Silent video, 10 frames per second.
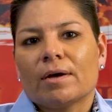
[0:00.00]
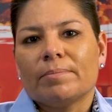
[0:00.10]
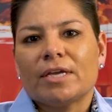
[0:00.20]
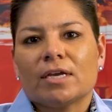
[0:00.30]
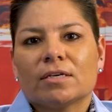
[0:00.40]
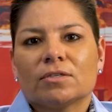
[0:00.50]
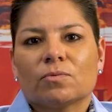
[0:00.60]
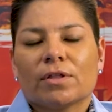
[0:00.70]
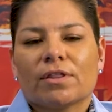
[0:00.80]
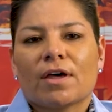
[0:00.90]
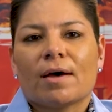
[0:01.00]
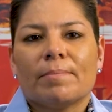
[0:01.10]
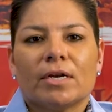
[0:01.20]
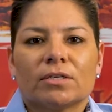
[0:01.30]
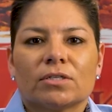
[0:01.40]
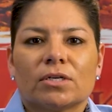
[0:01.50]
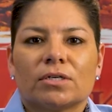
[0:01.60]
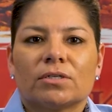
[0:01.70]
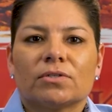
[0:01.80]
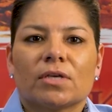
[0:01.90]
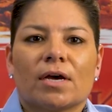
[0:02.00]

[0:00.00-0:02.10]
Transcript: meetings with ministers.